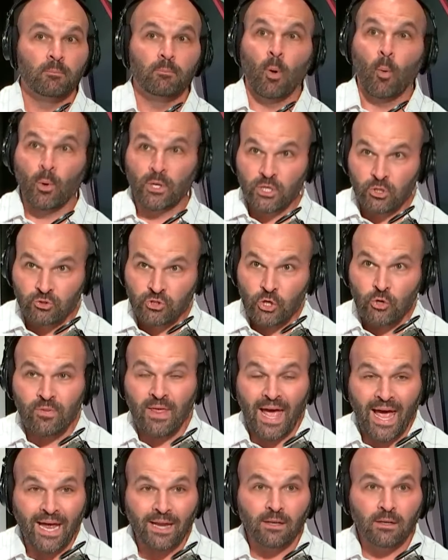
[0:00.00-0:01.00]
But when you do
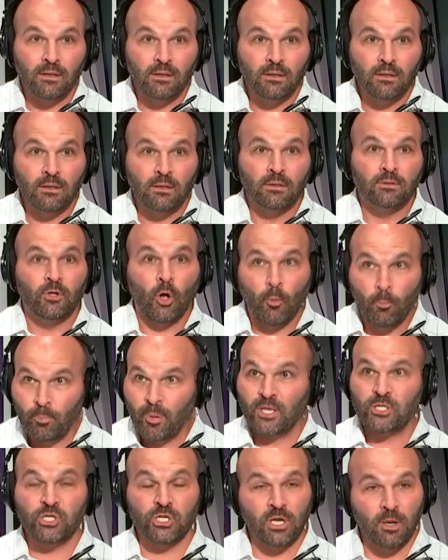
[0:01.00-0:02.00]
that, don't
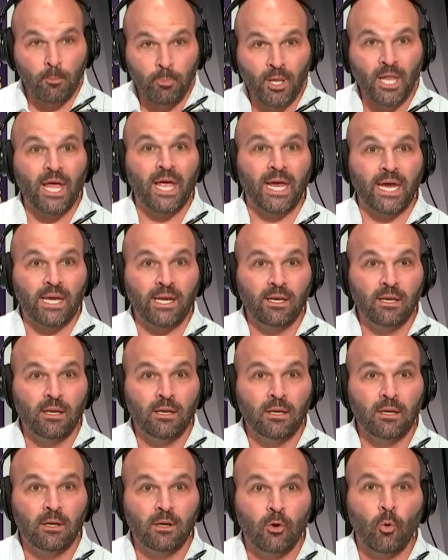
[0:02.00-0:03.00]
bitch and complain
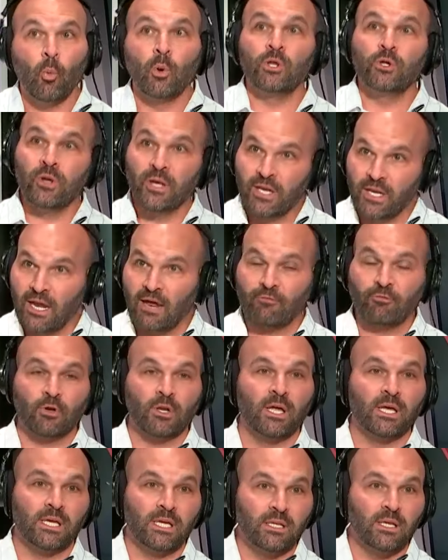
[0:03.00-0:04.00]
when you get an
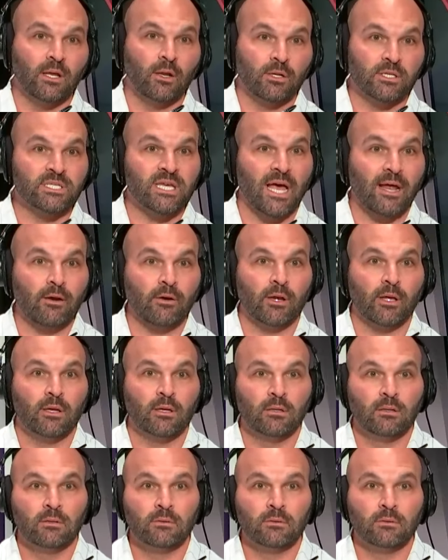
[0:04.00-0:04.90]
effort like you did on Saturday.